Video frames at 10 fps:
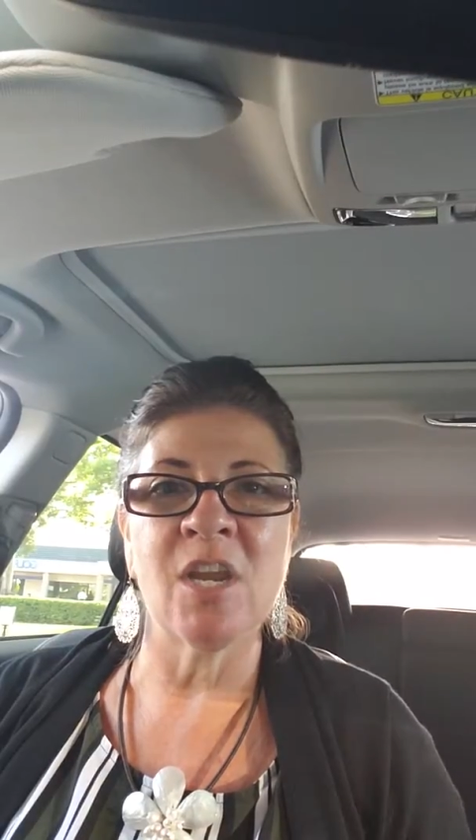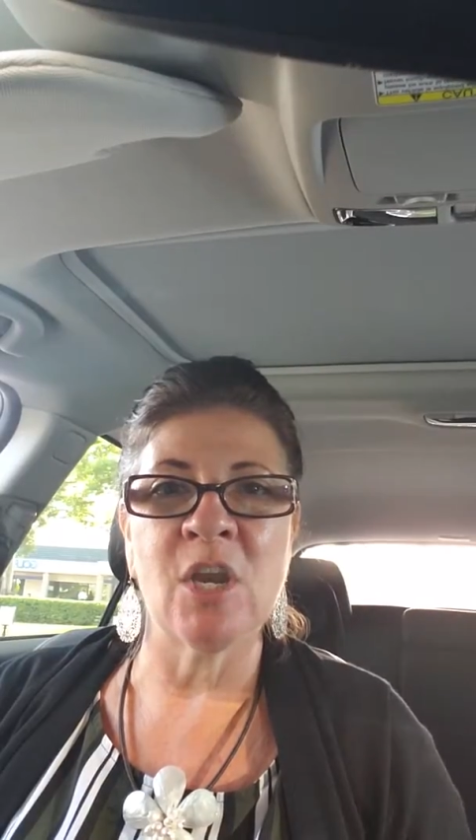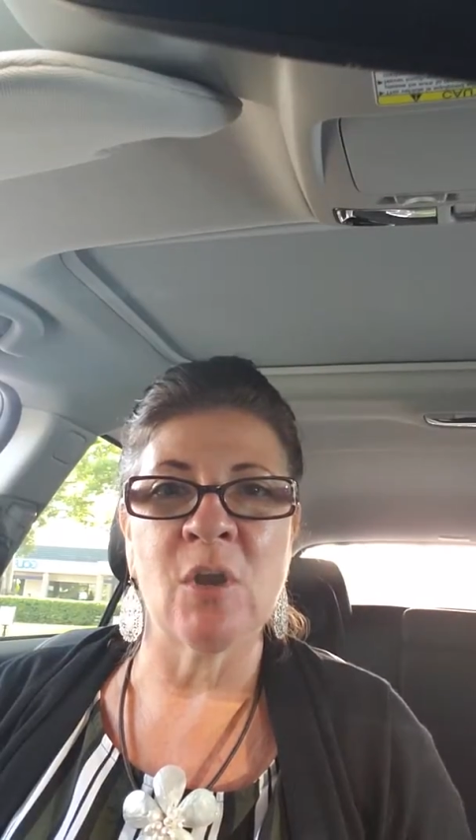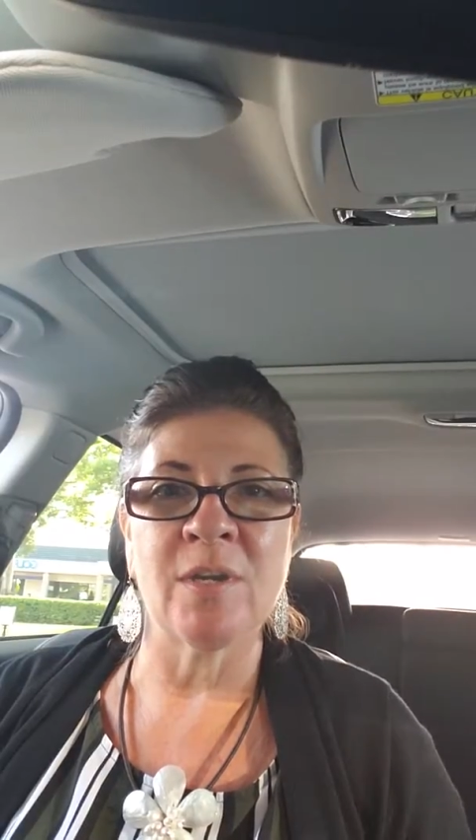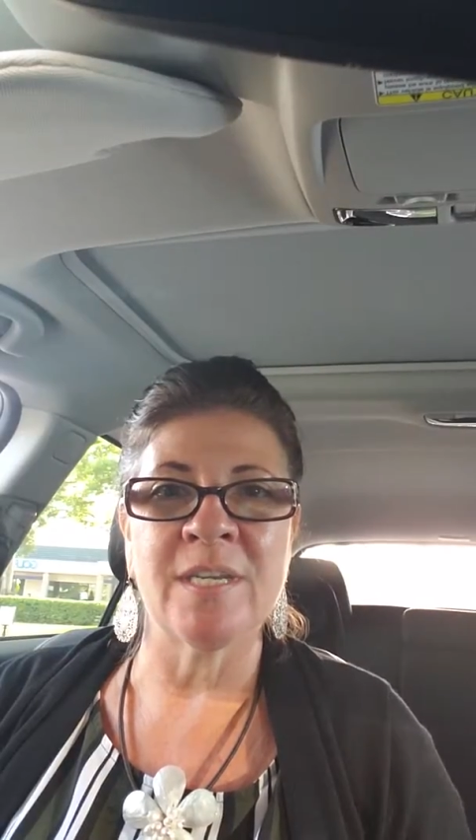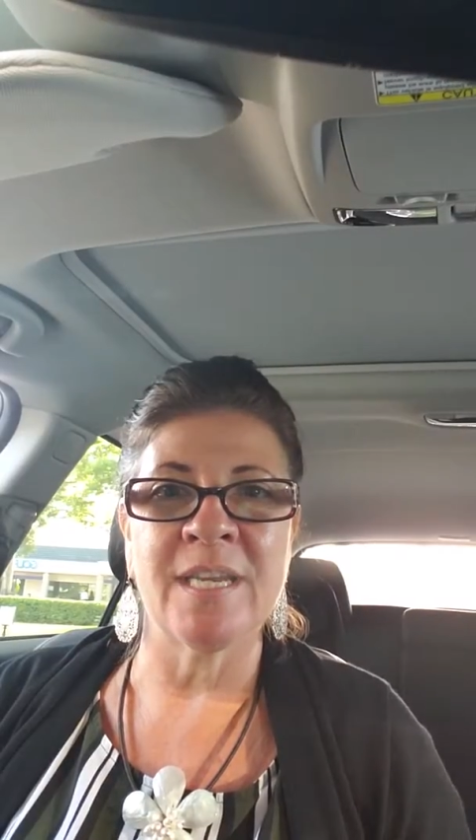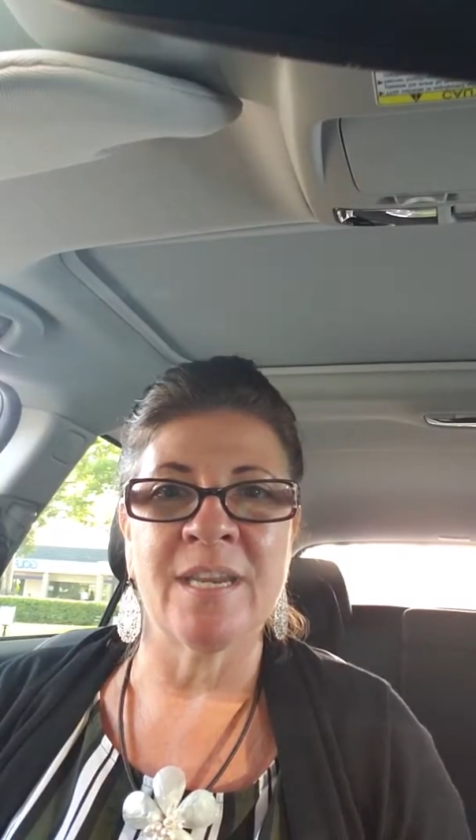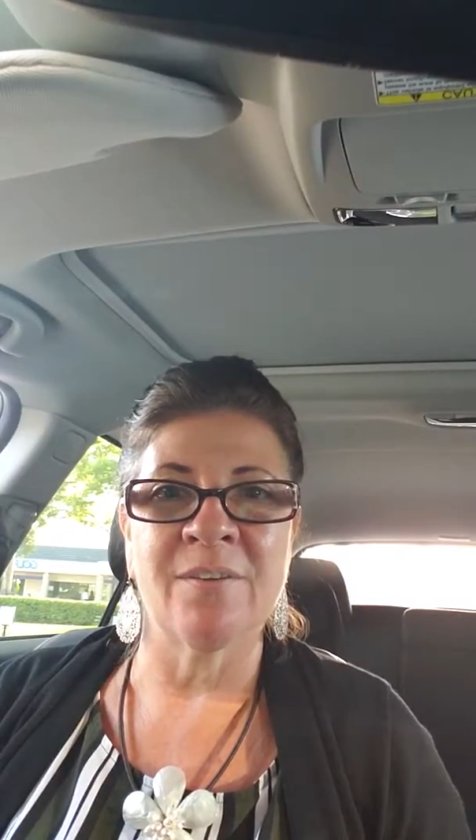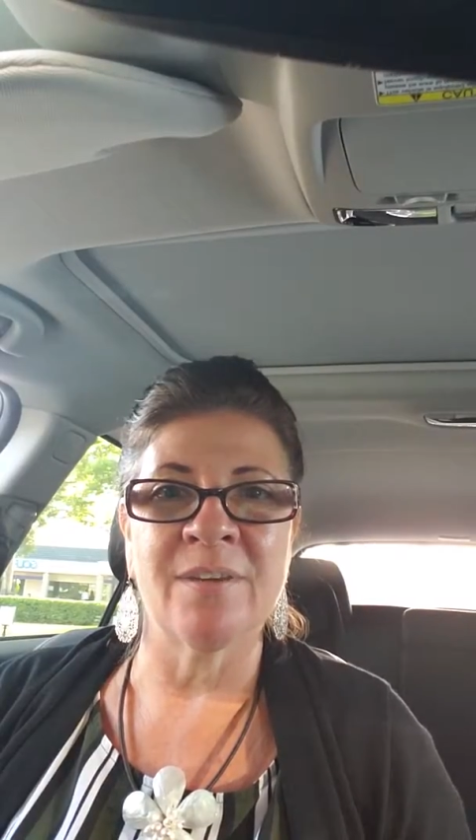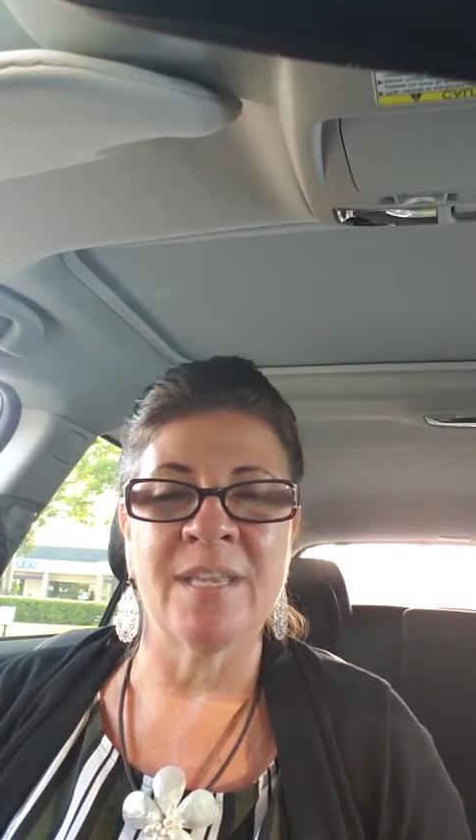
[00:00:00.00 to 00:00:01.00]
garden
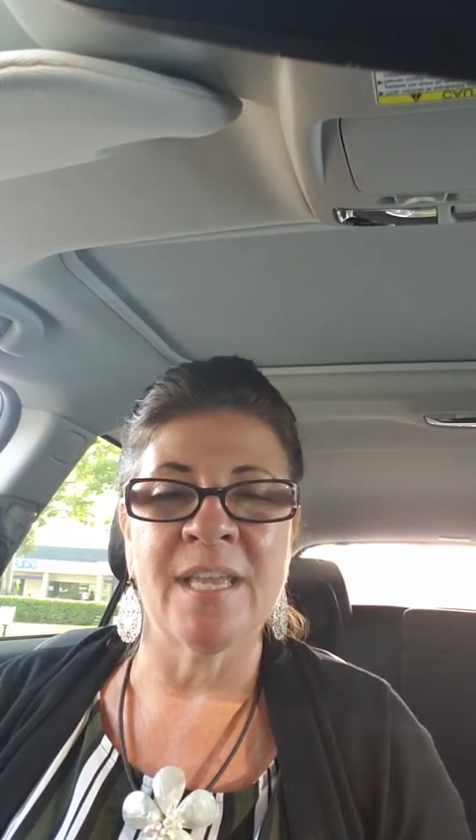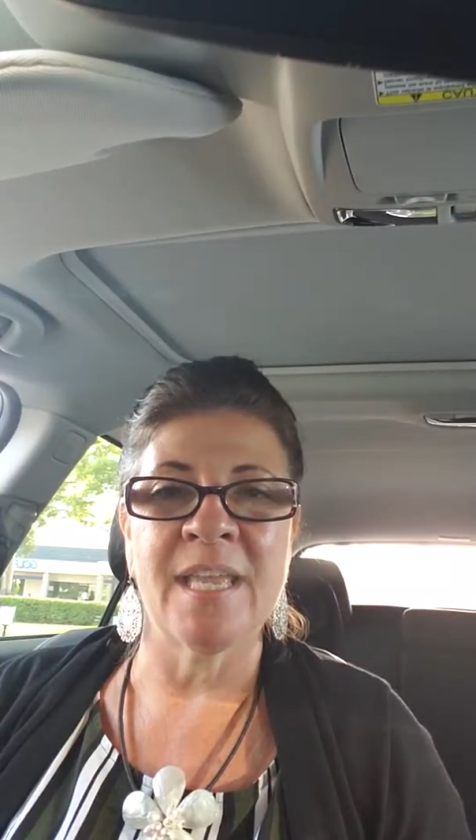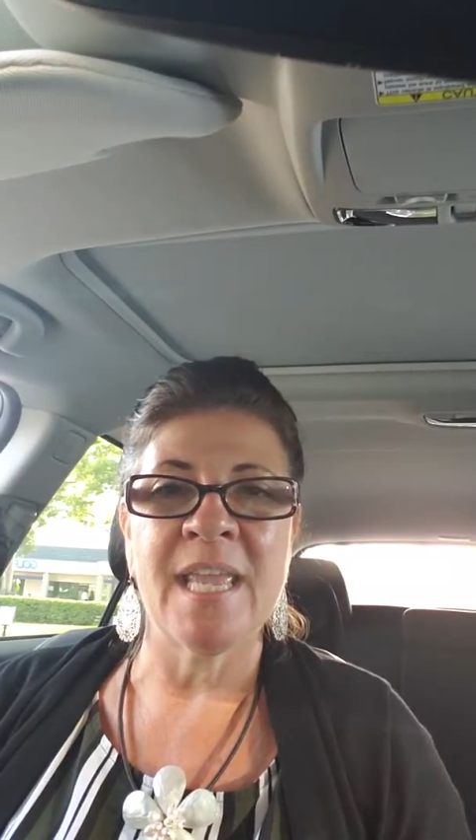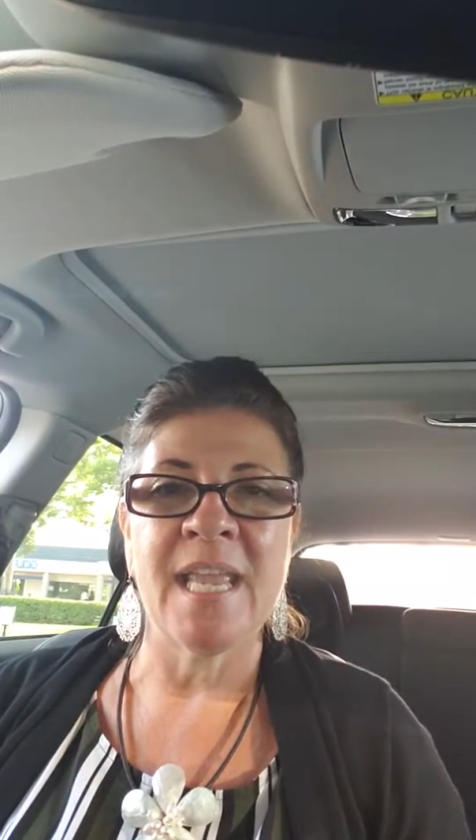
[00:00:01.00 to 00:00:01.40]
area.